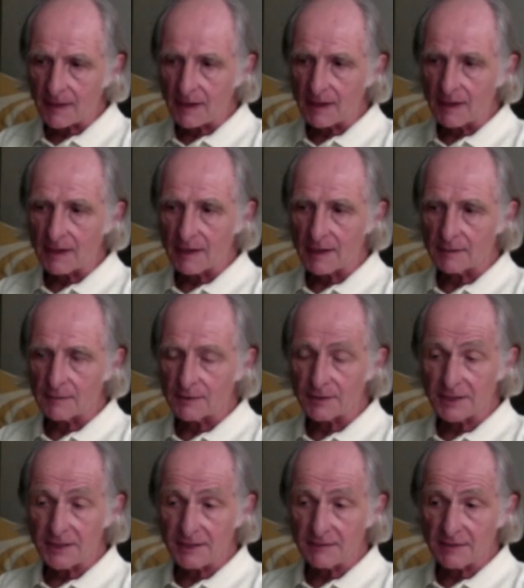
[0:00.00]
I
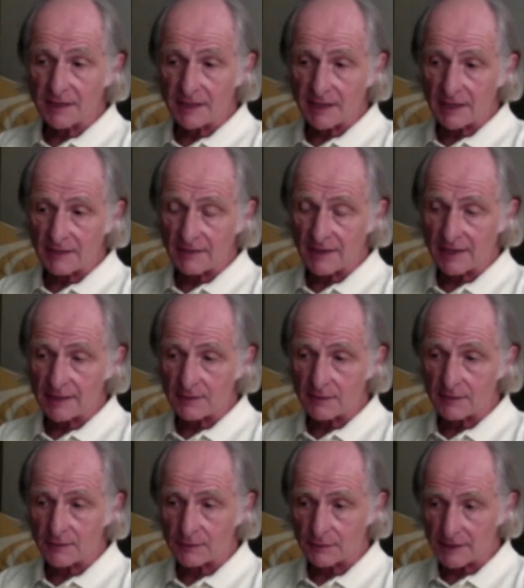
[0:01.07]
believe that I've had
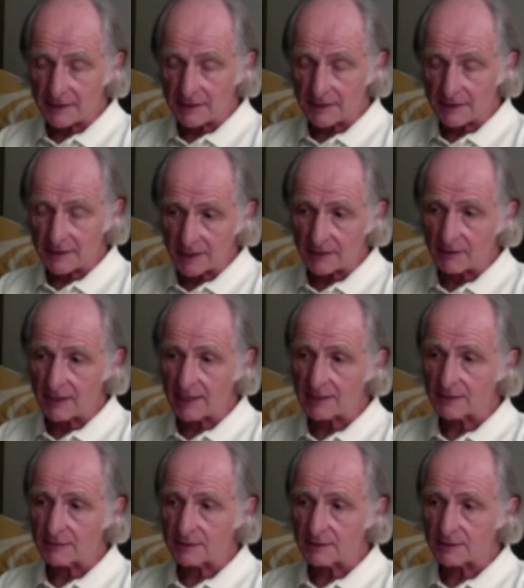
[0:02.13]
3 of my
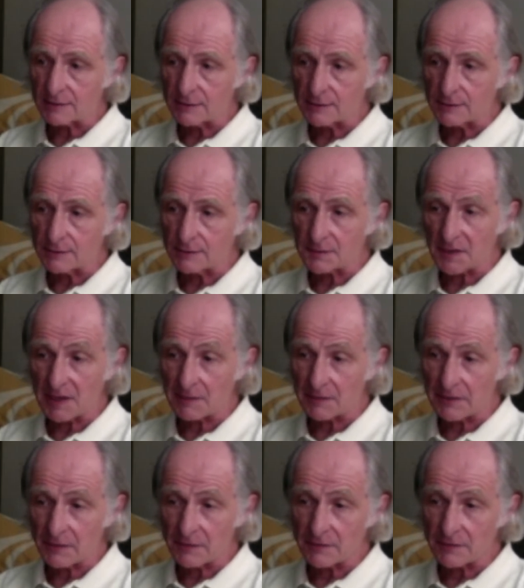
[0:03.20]
graduate students, probably
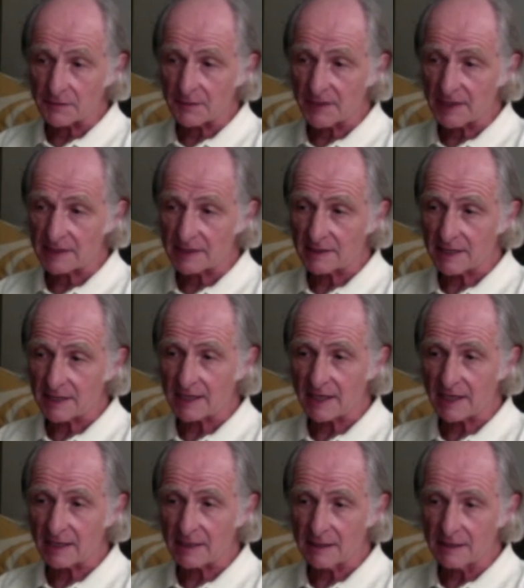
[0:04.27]
over the past
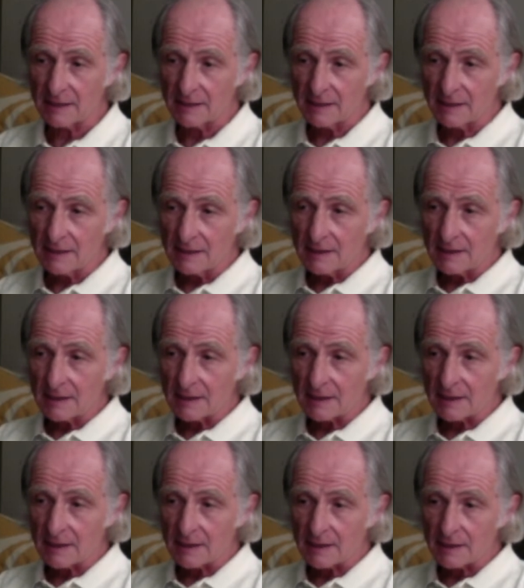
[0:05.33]
decade,
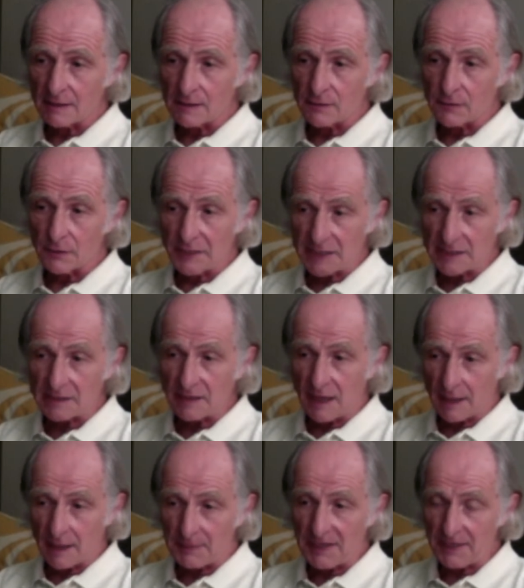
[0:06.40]
win top
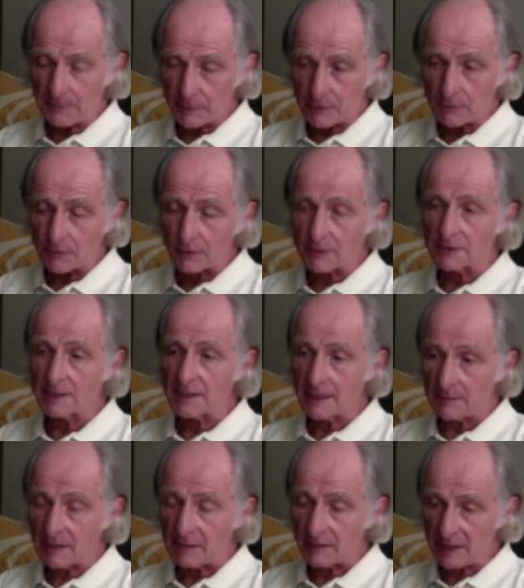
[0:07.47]
paper awards in
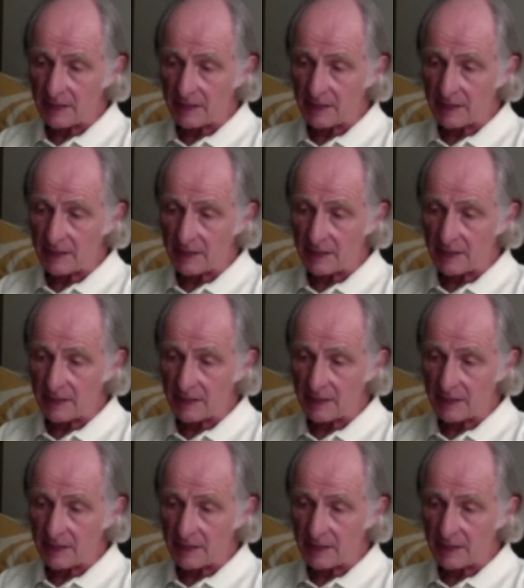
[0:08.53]
MME.